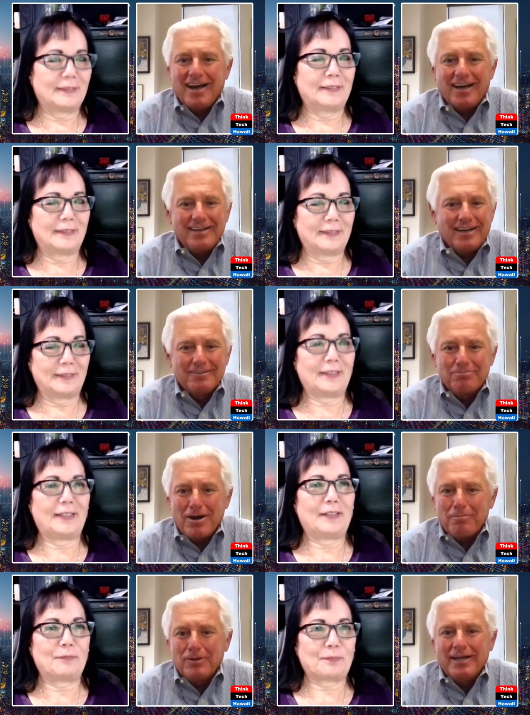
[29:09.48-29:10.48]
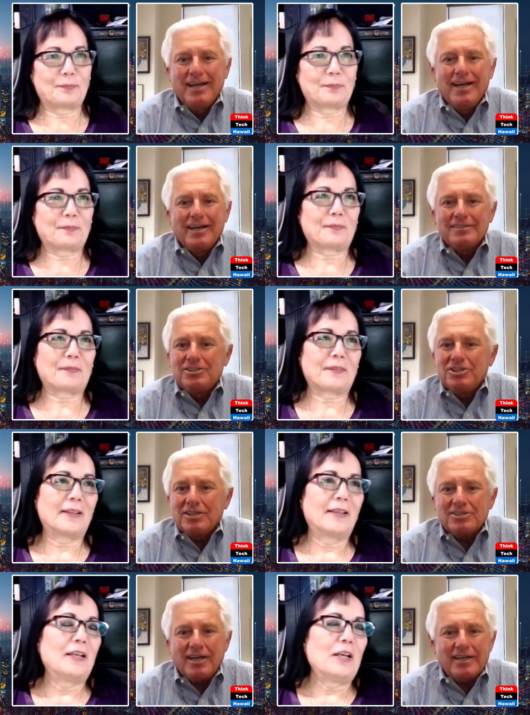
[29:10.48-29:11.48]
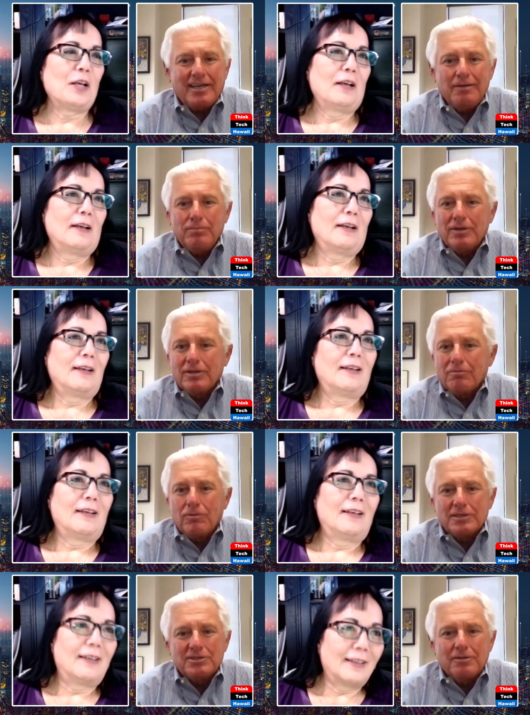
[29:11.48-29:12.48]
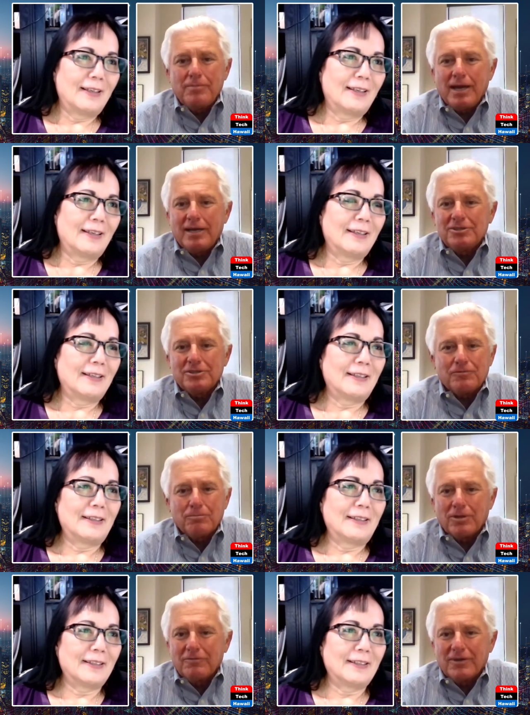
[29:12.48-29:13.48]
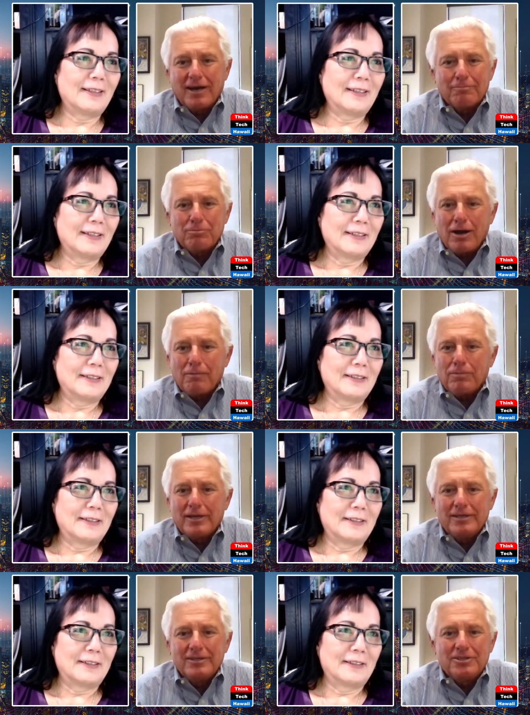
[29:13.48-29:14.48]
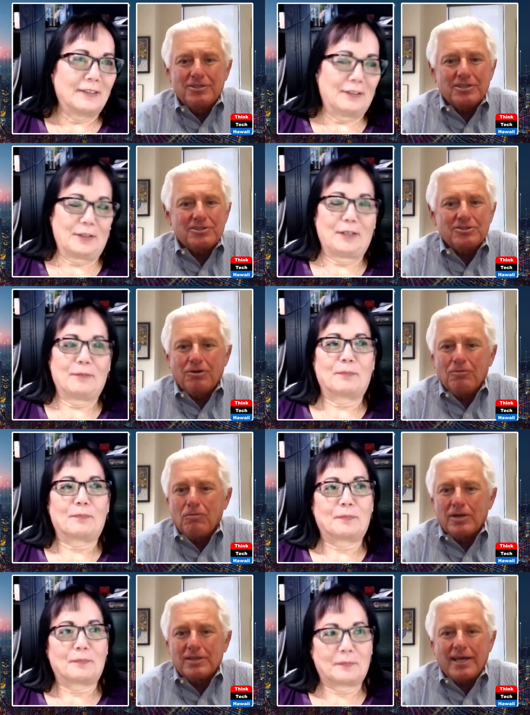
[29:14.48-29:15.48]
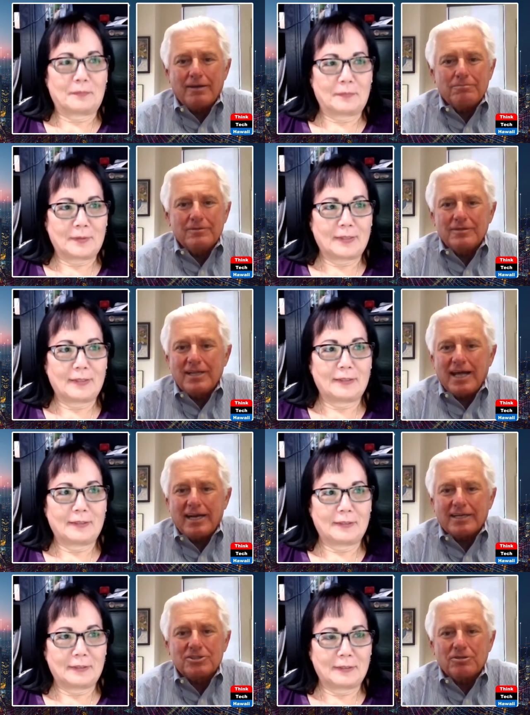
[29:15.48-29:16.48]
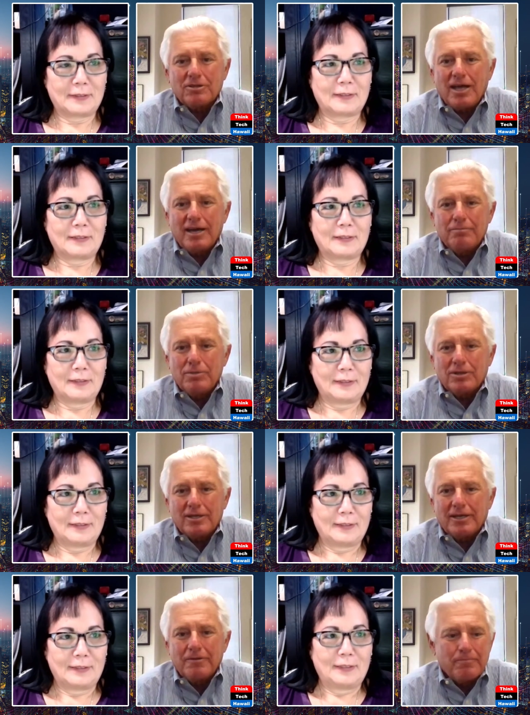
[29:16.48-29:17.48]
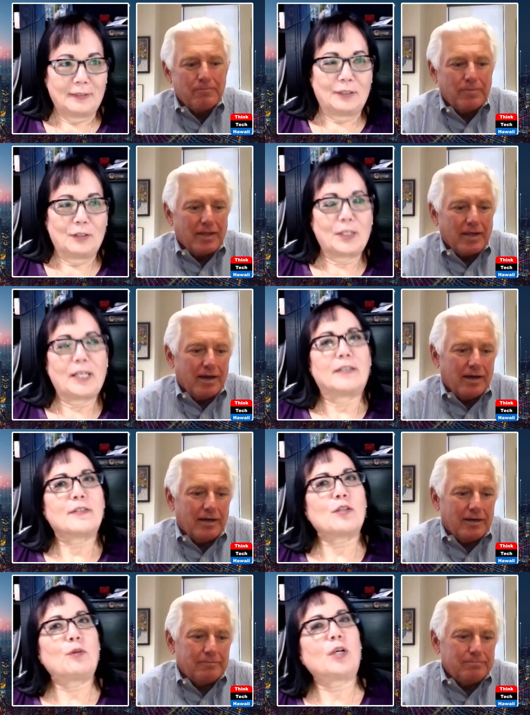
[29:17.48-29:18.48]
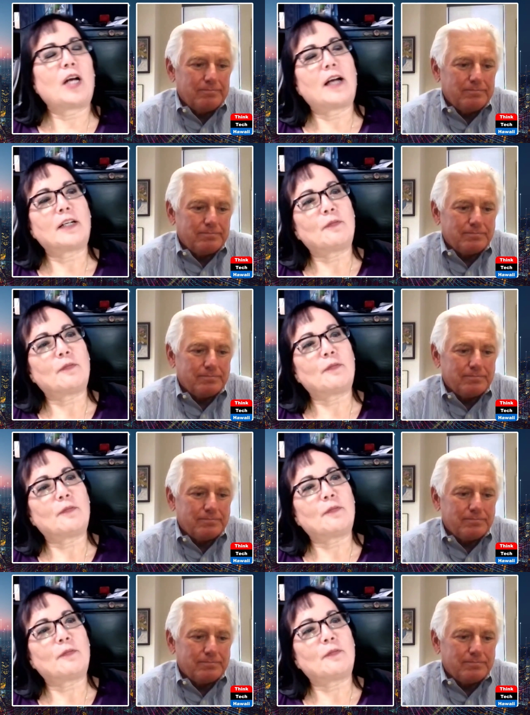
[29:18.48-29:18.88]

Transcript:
Speaker 1: not on property. Just like keeping the resident manager from living on property, you just don't want that that extra liability.
Speaker 2: Okay, so we're out